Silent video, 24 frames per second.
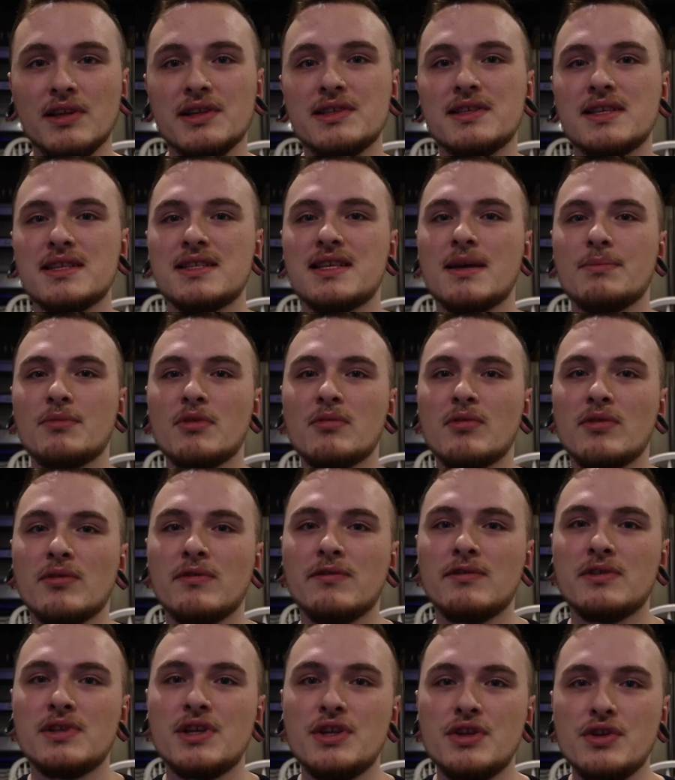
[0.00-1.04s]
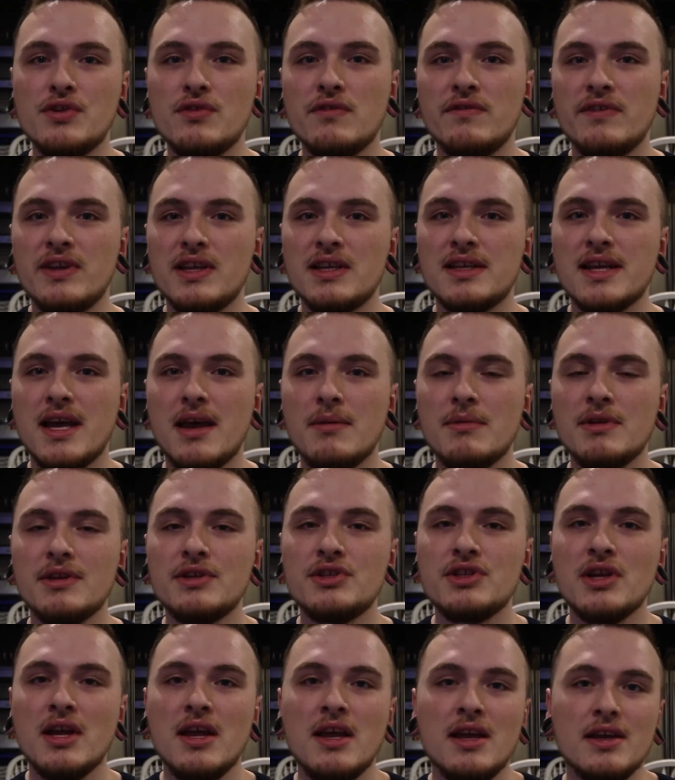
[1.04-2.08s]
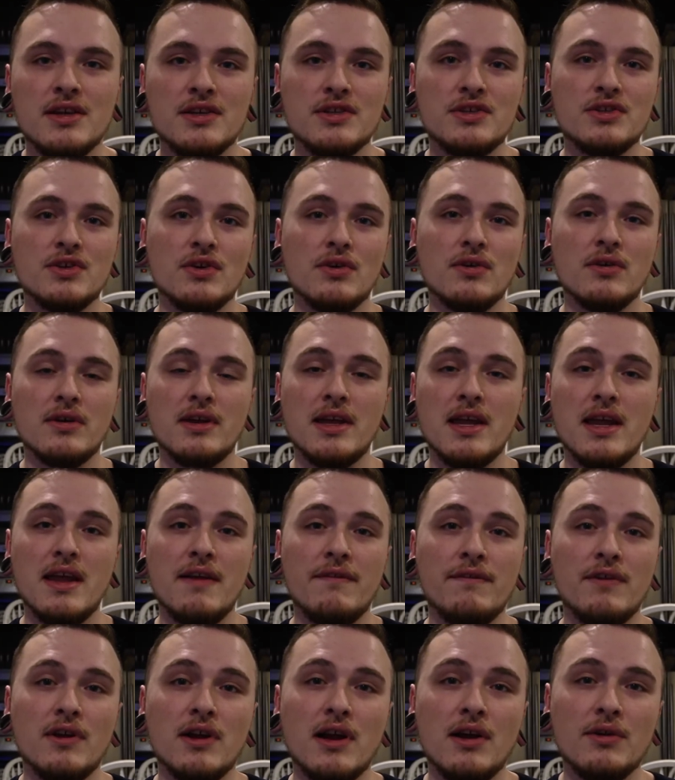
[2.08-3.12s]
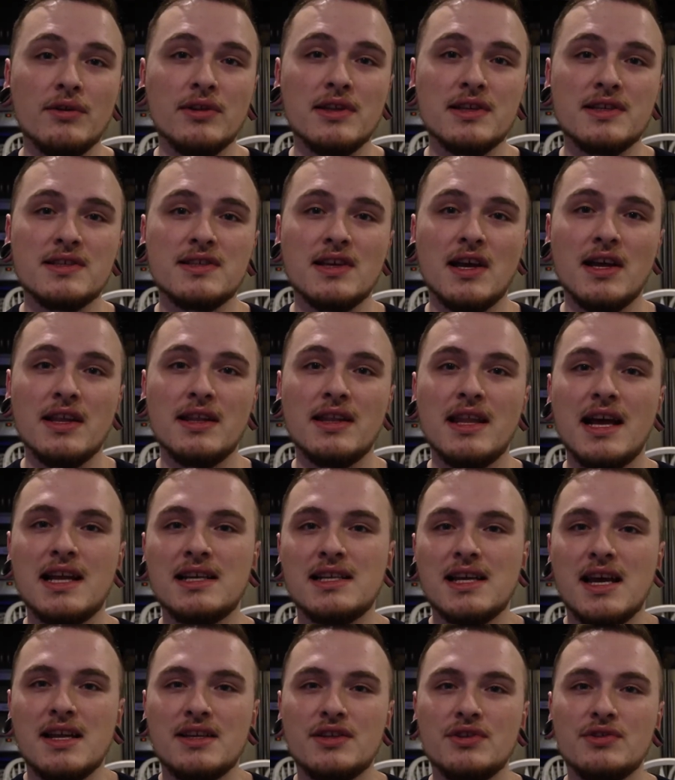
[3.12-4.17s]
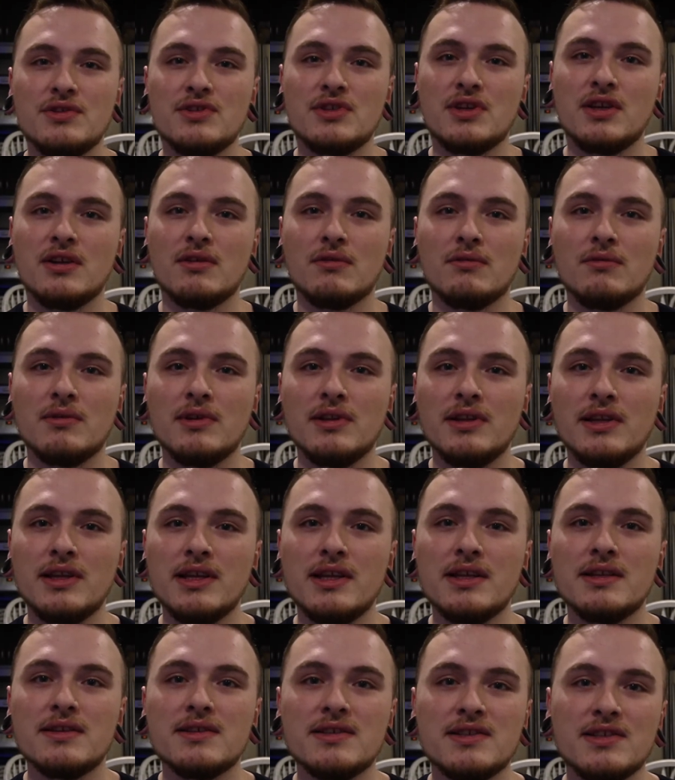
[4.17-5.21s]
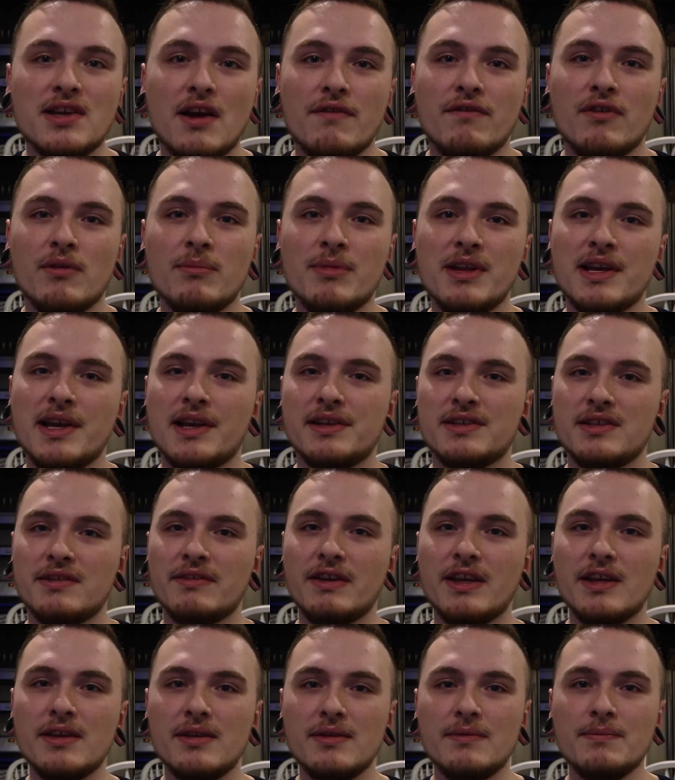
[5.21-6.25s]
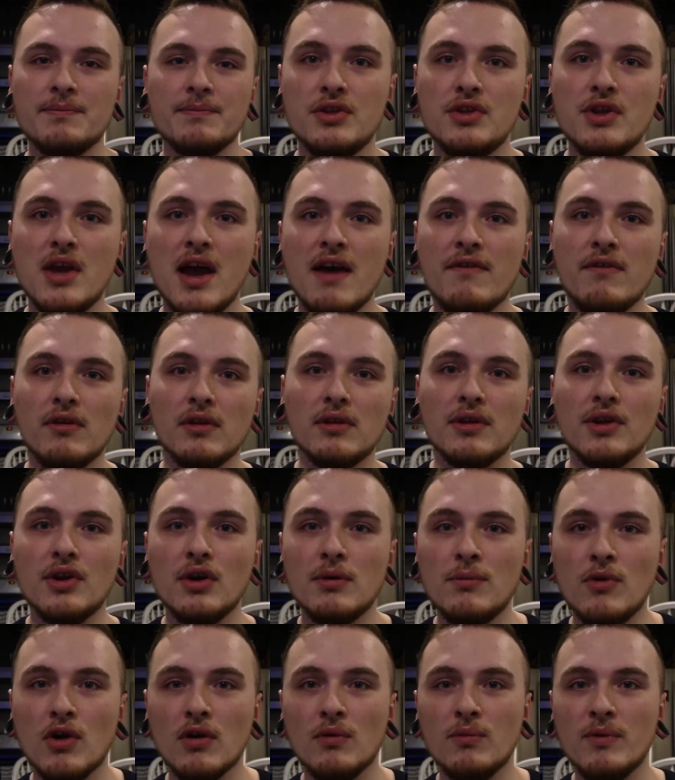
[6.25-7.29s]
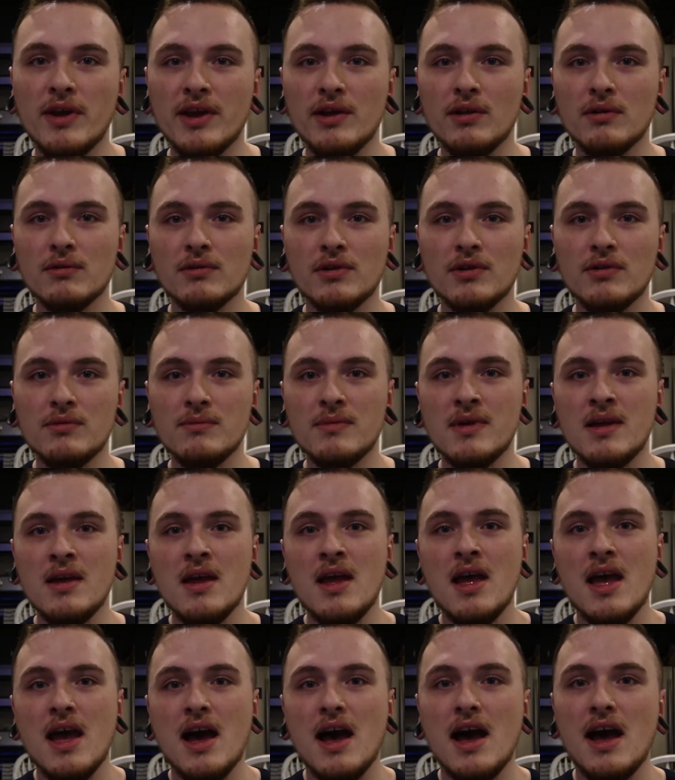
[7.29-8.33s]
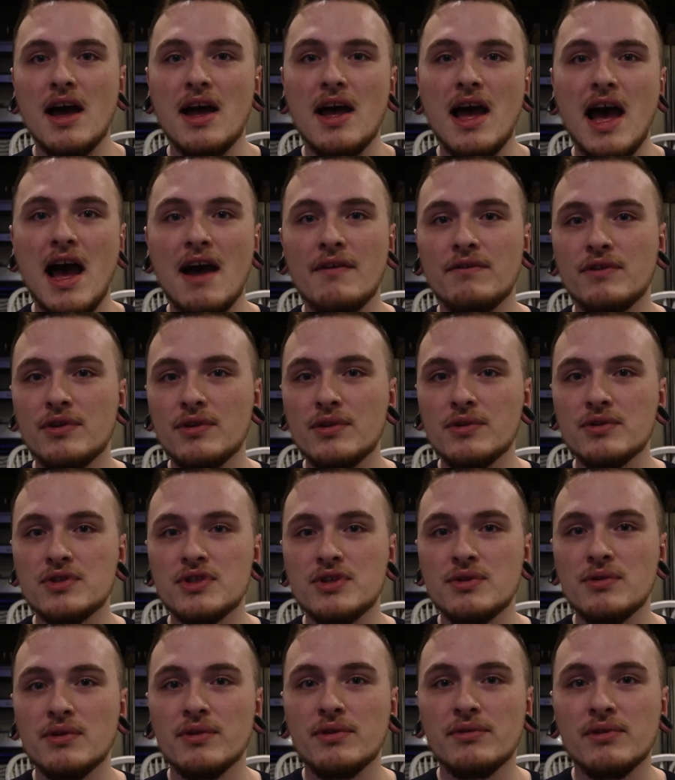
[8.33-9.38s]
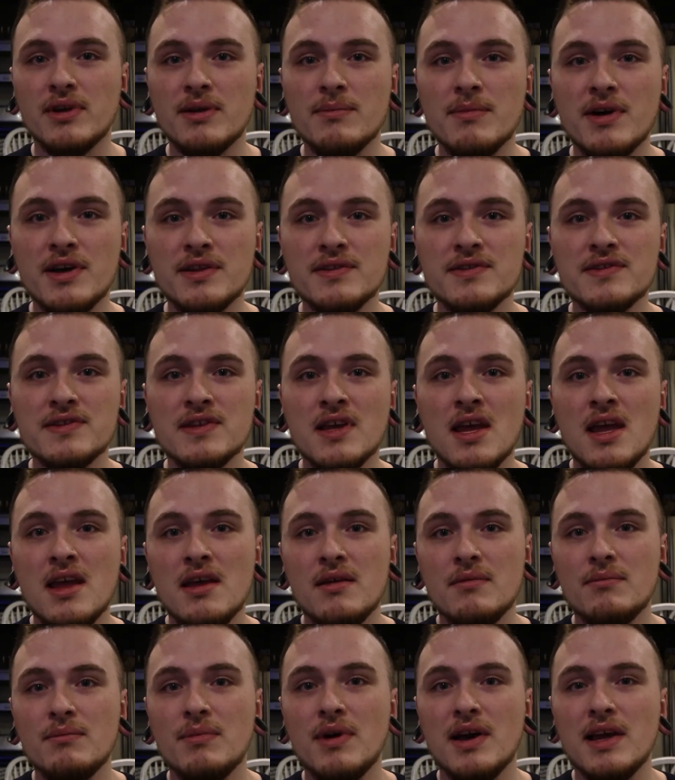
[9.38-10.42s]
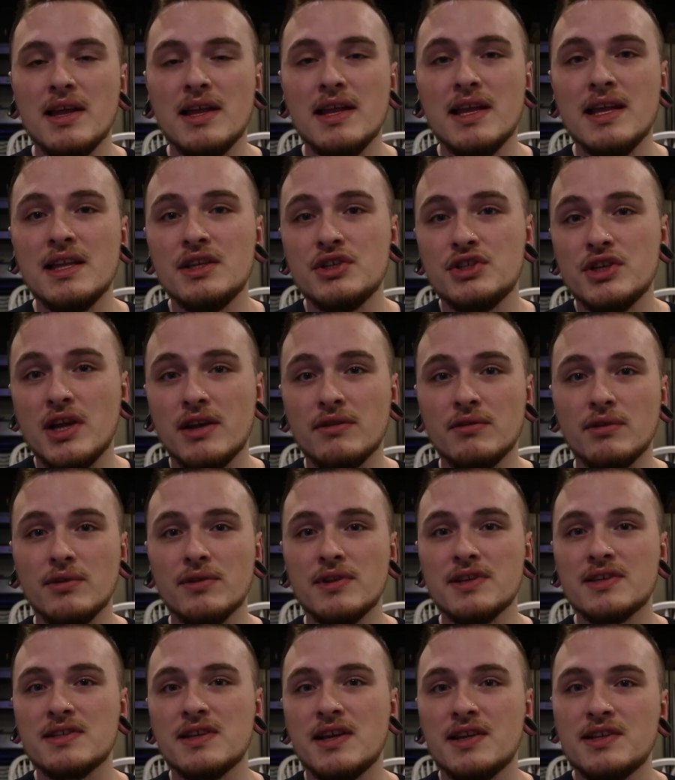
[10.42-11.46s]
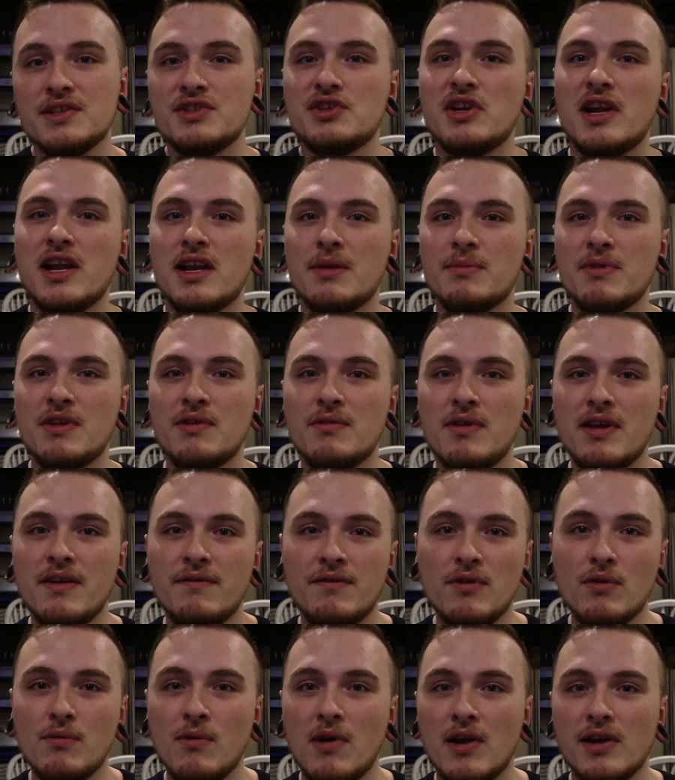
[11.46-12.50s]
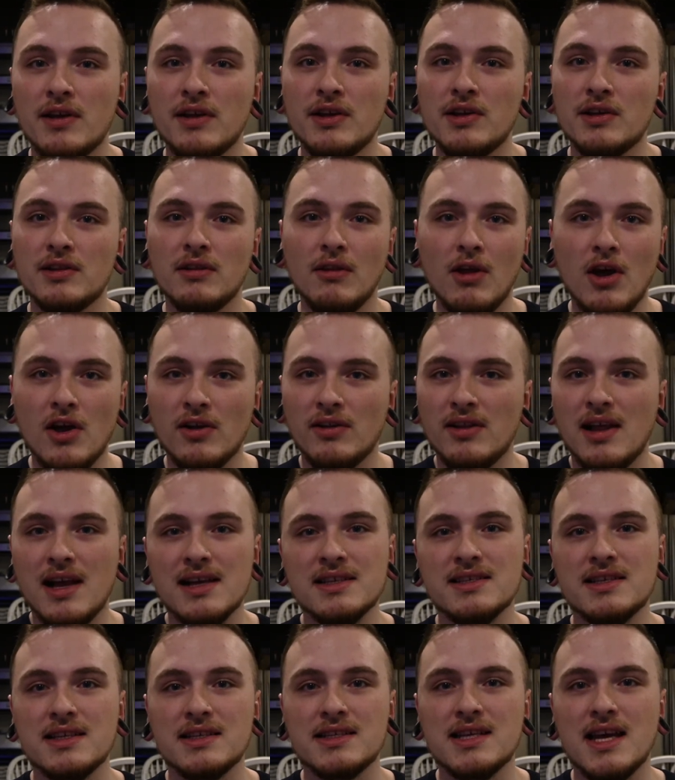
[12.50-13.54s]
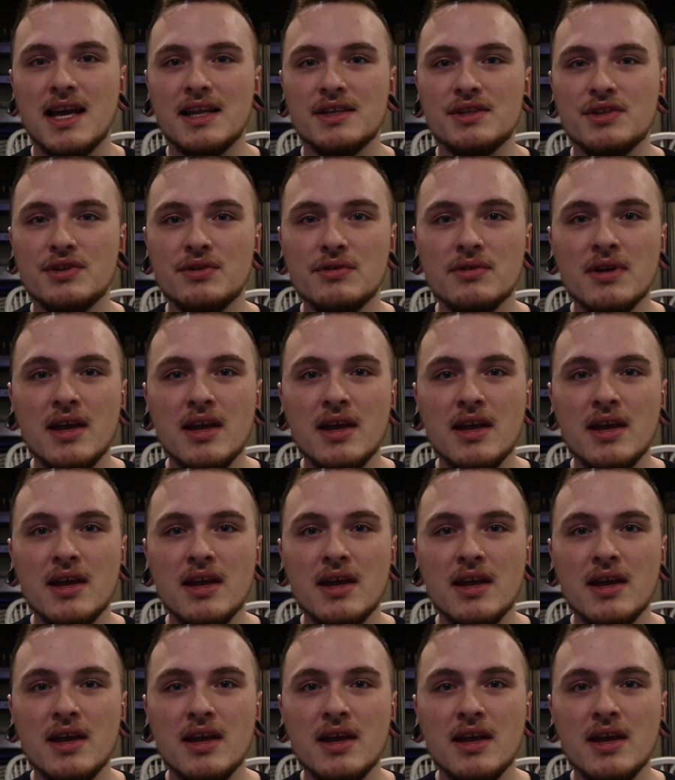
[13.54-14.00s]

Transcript: susceptible to UV damage. So if you're out in the sun, that tattoo is going to really suffer because of it. You have a little more wiggle room after those 2 or 3 months, but in general, the sun is your enemy if you want a good long-lasting tattoo,